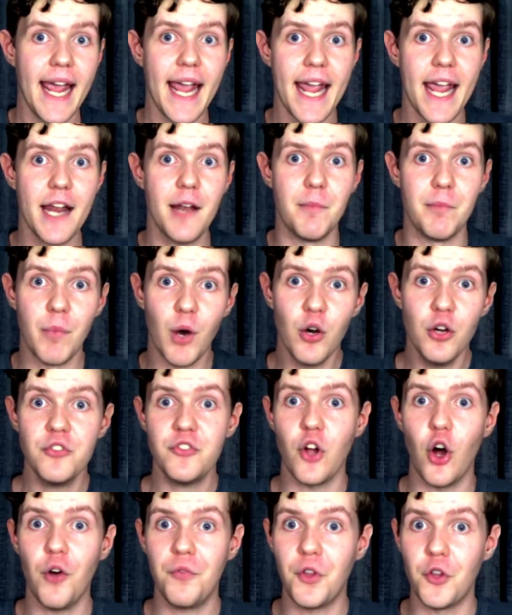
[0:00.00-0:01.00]
and
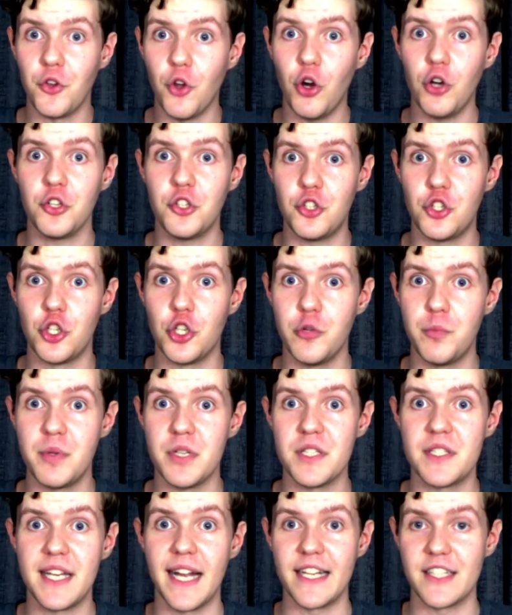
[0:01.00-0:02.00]
most of the
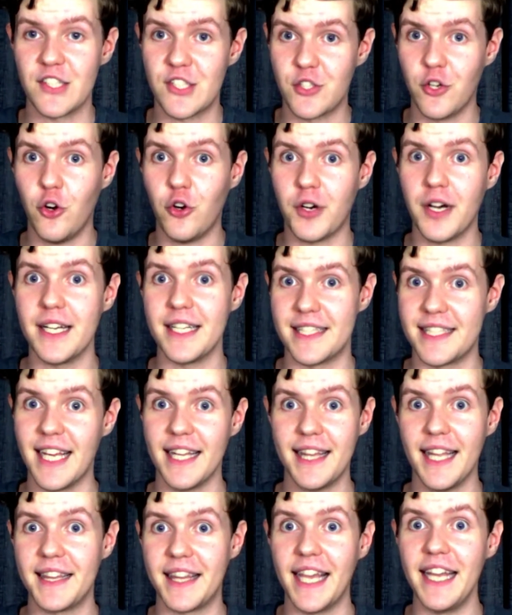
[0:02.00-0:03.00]
non-cubers that saw it
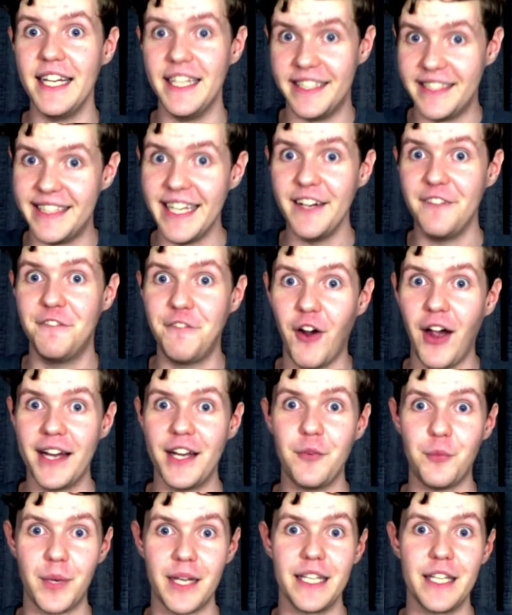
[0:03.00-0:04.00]
said that they did
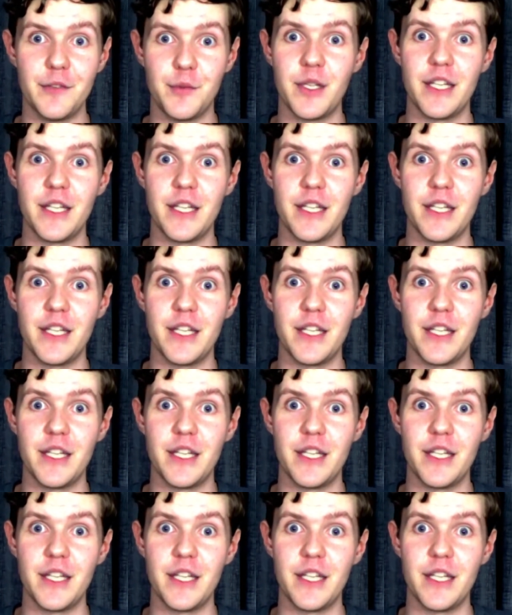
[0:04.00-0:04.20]
find it really,